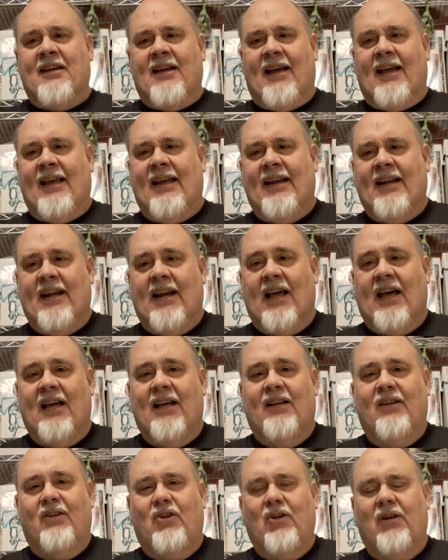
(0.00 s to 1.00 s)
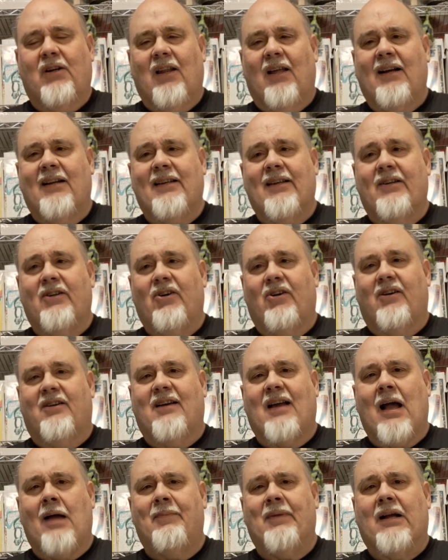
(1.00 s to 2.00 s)
and good luck in your
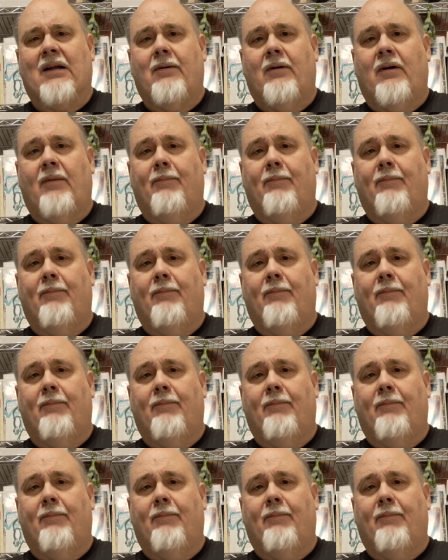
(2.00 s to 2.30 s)
comic